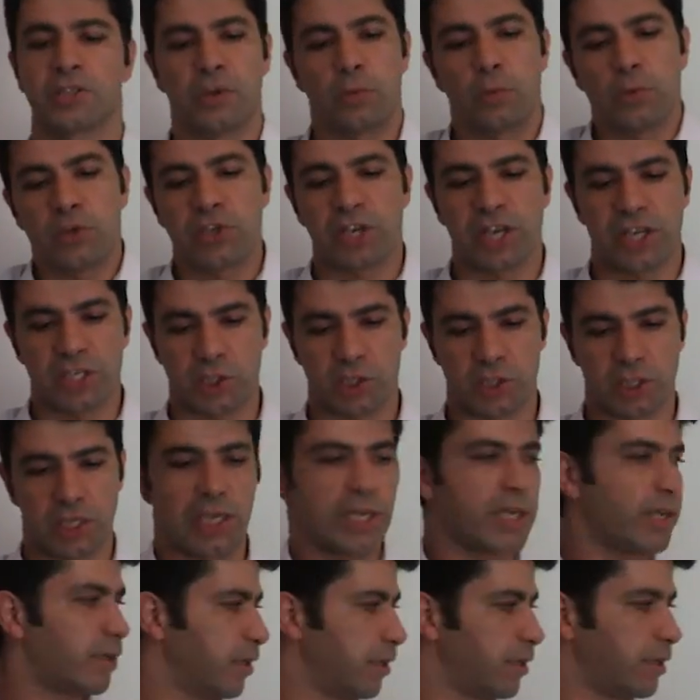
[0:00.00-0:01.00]
So in which case,
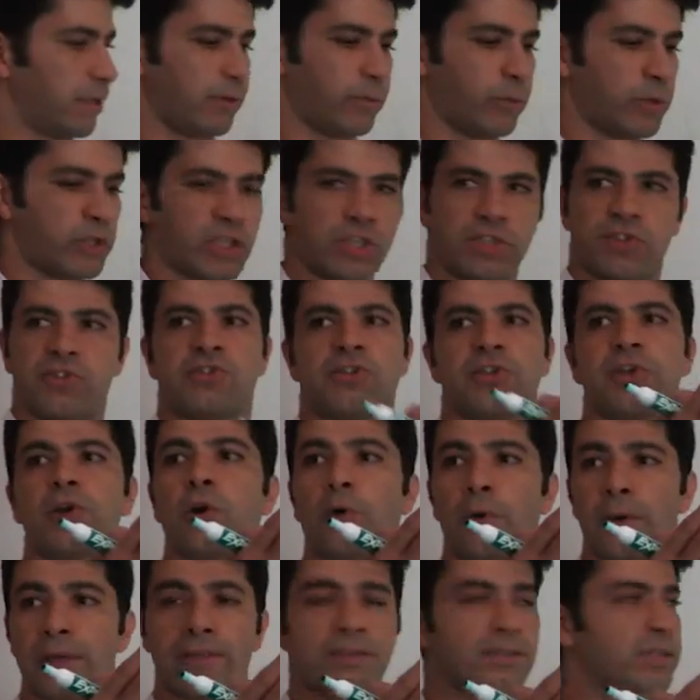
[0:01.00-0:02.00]
we just
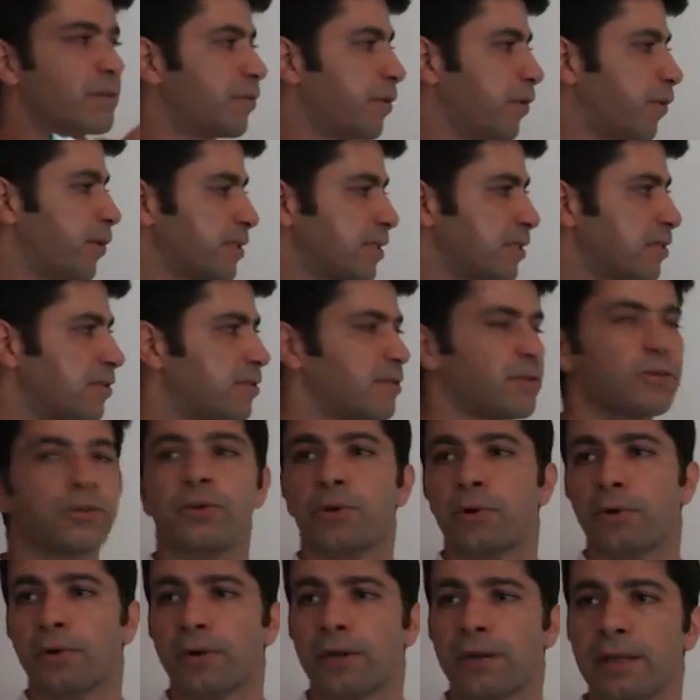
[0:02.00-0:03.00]
zero it if it wasn't
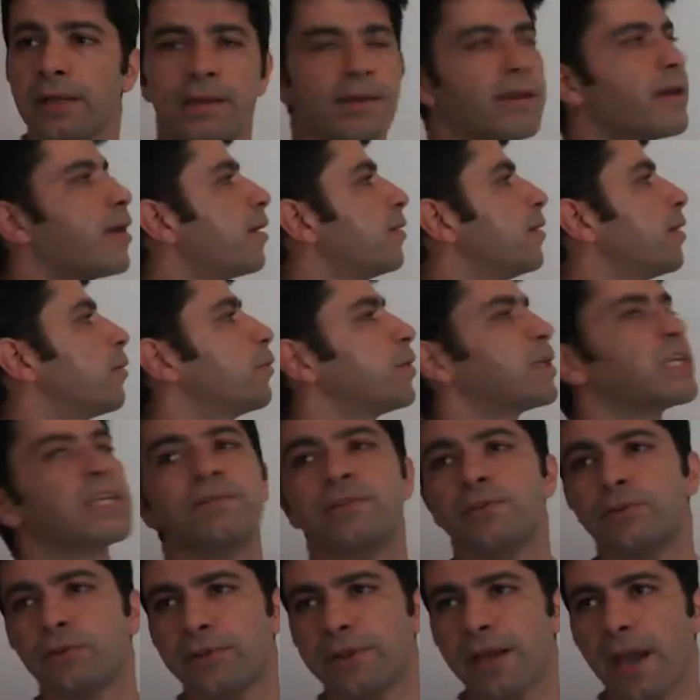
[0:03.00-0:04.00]
zeroed already, and then we
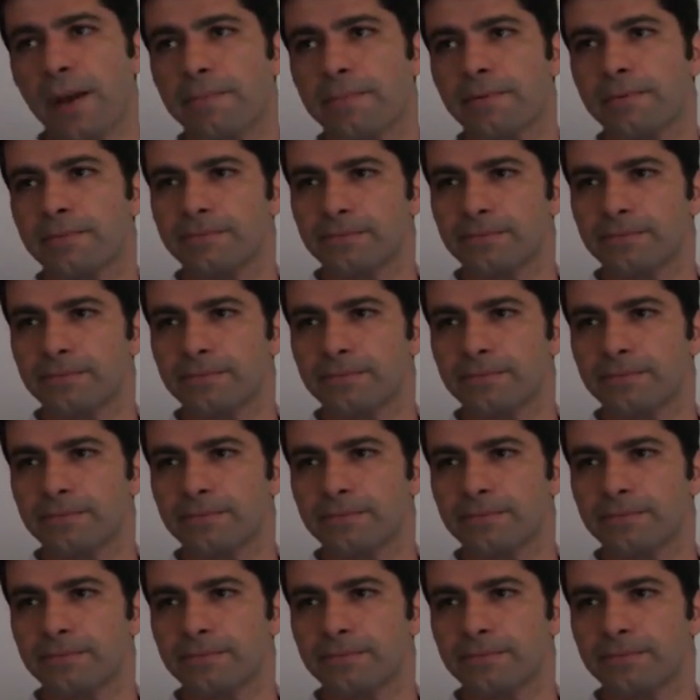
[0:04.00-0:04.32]
give it to the app.